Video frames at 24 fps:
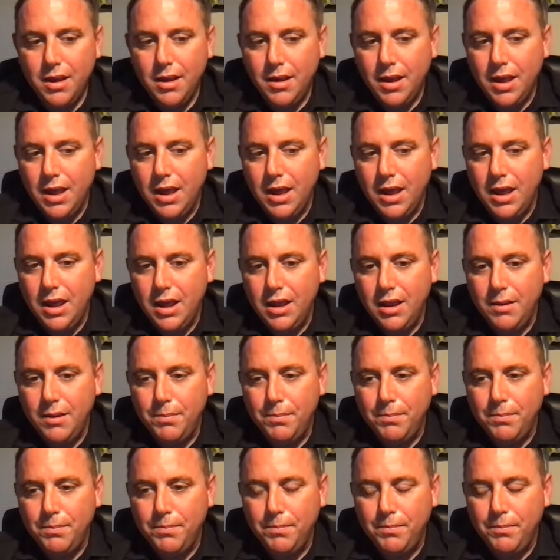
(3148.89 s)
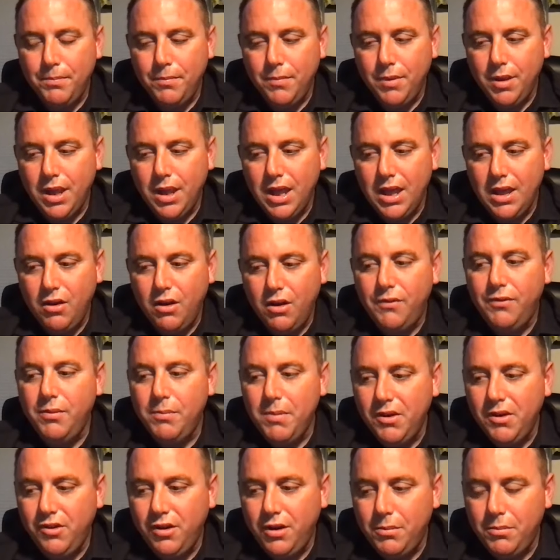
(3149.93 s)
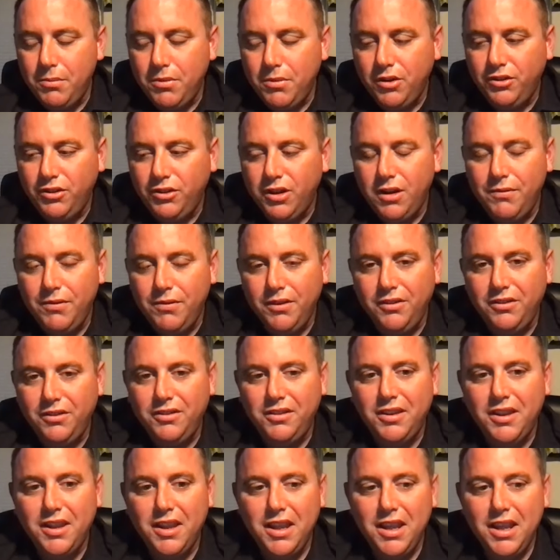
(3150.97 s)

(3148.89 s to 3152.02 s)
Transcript: Uh, I often mention it myself. It's